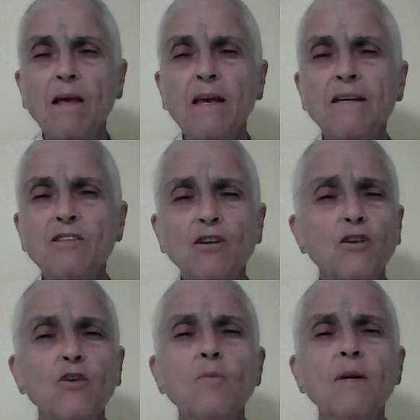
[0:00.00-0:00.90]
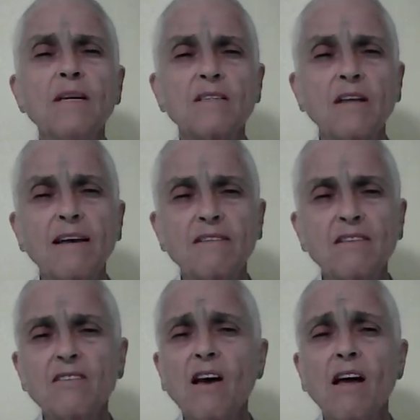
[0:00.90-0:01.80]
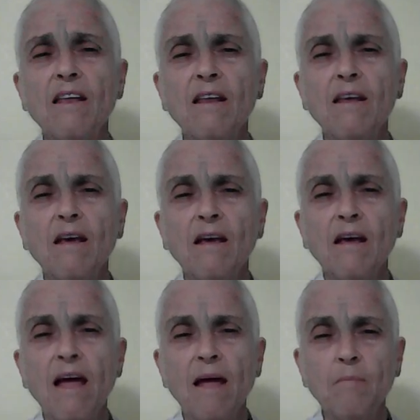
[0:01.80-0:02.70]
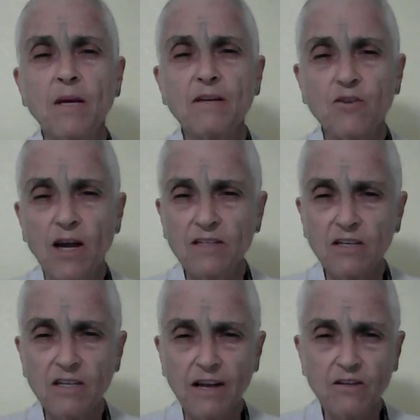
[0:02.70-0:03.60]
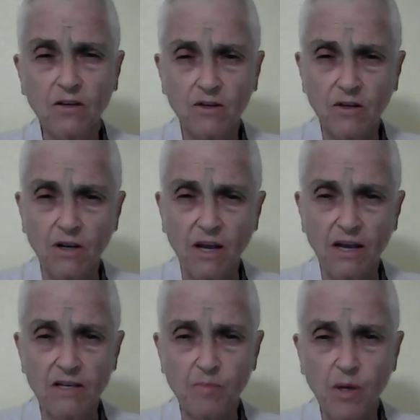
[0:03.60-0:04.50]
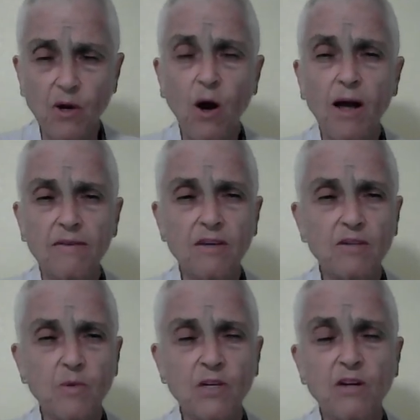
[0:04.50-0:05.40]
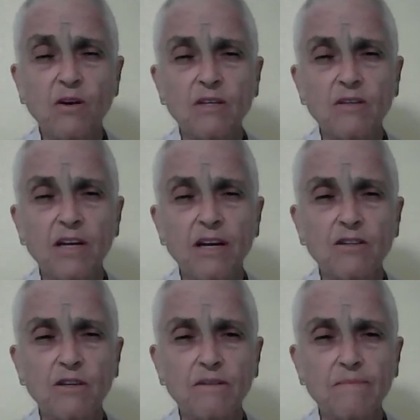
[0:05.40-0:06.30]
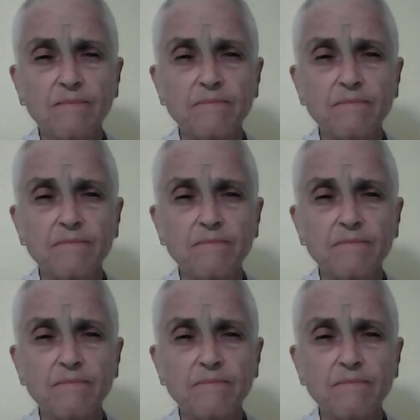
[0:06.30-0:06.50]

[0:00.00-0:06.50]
He is luminous like the sun, and being transcendental is beyond this material nature.